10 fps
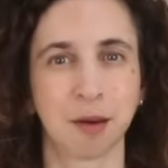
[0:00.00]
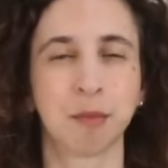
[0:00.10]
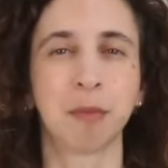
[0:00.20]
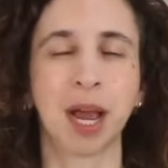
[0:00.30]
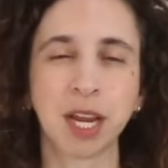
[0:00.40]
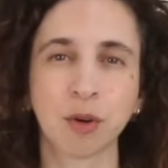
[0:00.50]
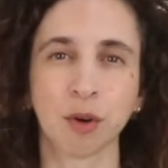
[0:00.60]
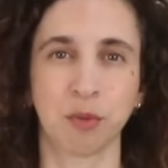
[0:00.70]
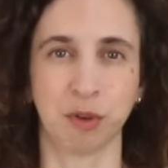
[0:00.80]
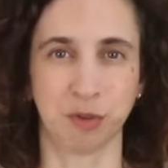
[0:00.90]

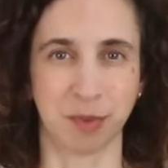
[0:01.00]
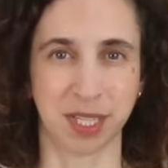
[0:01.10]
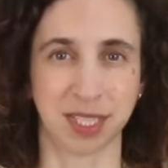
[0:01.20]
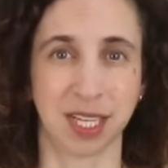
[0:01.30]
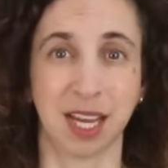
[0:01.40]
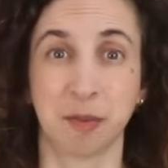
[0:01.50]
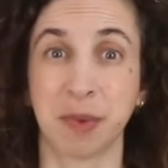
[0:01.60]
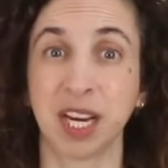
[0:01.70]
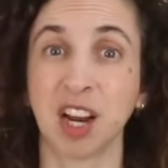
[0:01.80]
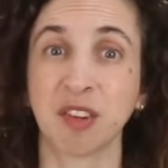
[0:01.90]
Micro movements
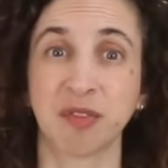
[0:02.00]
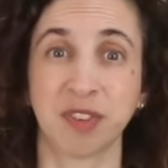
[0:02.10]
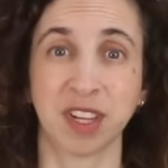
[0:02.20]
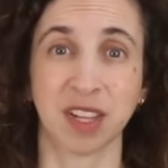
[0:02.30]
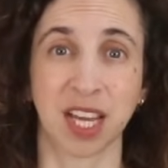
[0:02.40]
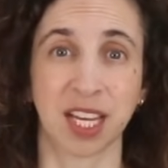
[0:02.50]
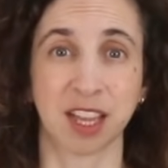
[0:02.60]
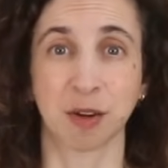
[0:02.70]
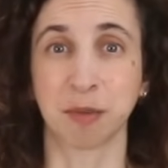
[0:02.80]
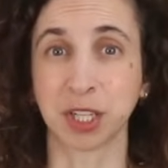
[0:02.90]
may not feel like
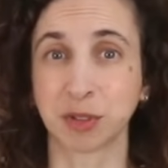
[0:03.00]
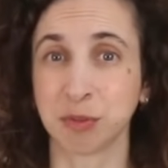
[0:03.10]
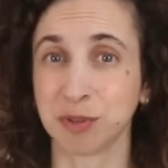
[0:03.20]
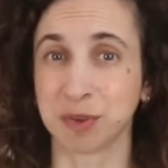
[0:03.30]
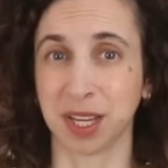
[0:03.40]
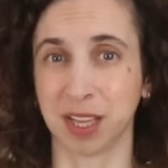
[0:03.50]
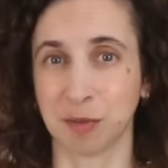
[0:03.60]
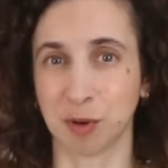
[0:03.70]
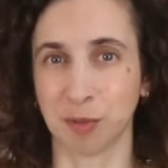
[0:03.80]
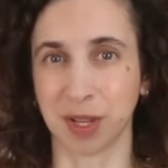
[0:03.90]
they're much movement in the
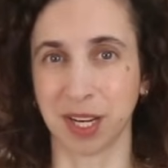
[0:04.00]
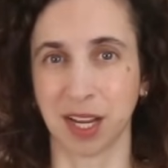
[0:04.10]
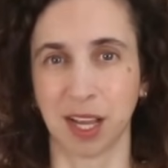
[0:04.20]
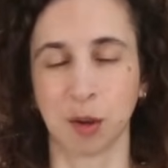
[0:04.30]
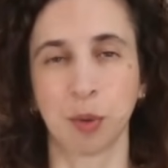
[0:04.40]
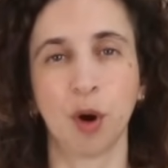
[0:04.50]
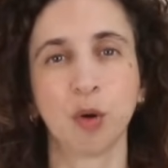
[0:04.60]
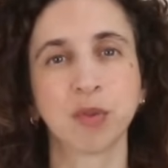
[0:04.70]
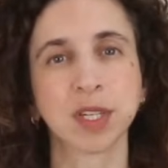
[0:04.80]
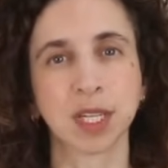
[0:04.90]
moment, but
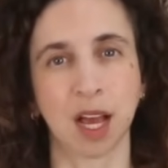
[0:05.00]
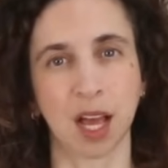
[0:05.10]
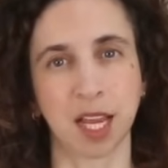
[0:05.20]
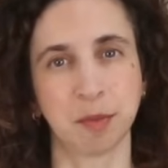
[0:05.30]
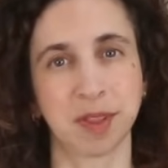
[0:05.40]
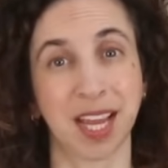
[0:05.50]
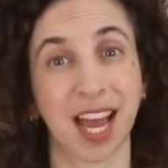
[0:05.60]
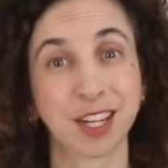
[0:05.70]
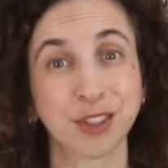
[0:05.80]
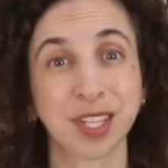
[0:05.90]
over time, they
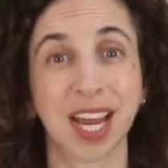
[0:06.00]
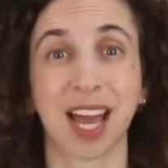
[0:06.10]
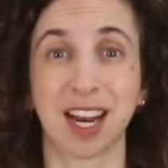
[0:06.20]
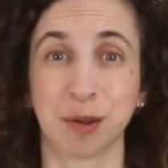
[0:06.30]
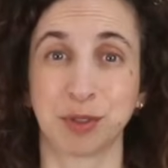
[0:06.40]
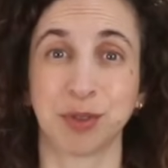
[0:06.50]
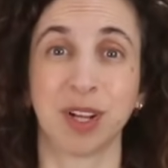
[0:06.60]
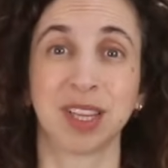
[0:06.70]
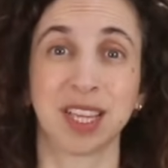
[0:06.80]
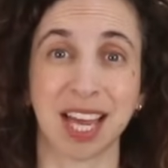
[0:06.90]
actually add up to a
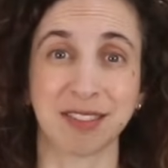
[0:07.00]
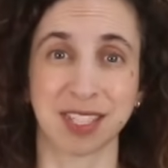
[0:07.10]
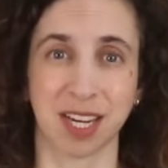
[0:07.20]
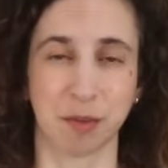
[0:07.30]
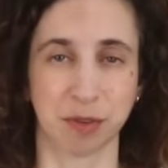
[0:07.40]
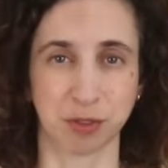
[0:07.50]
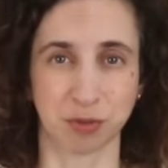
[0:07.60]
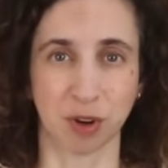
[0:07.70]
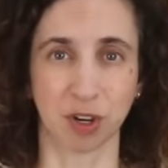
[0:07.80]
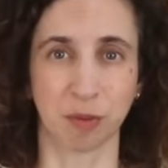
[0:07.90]
lifetime of
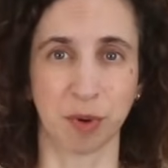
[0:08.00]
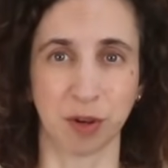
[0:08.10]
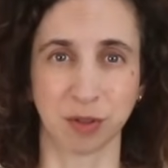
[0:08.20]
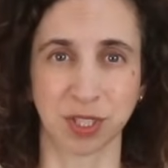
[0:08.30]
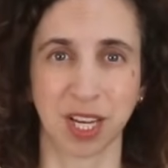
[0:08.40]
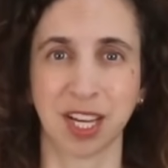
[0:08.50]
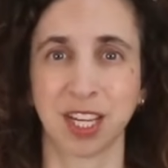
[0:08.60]
stronger bones,